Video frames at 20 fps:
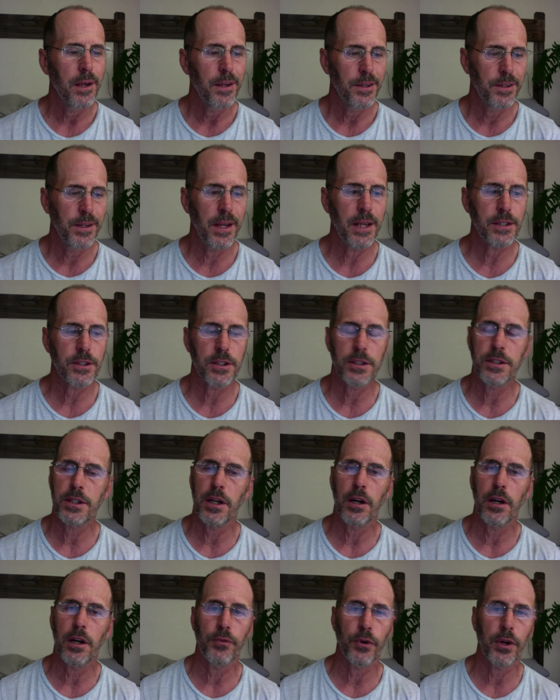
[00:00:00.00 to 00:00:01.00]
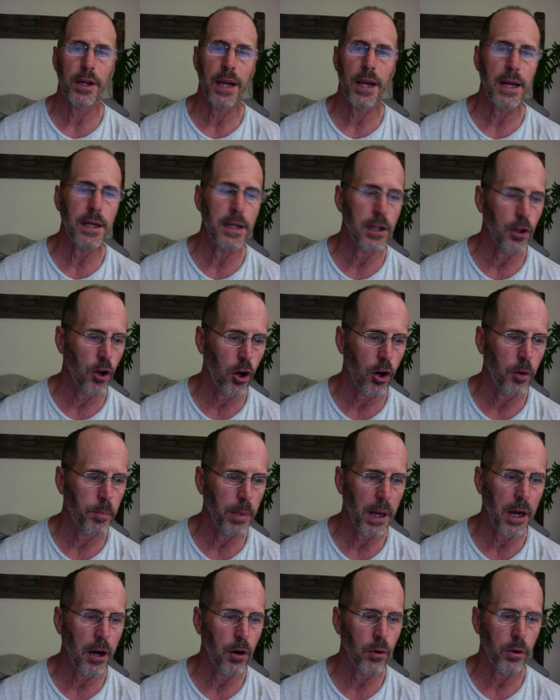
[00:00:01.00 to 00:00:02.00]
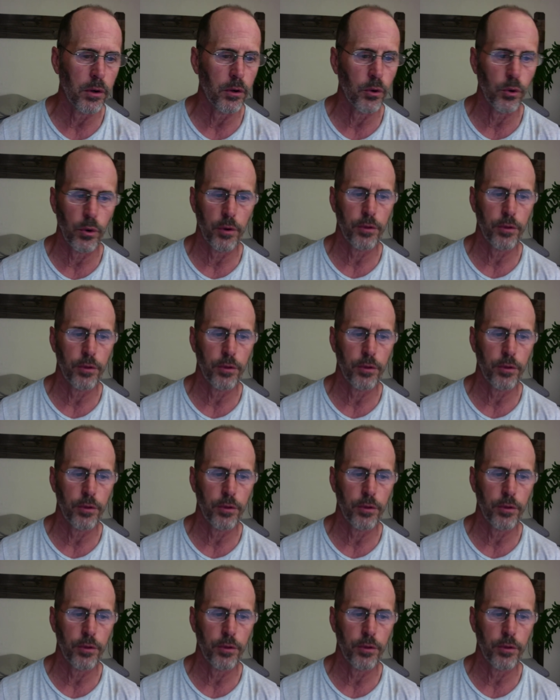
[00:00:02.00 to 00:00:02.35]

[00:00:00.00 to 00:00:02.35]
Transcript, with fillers: necessary for gaining all power or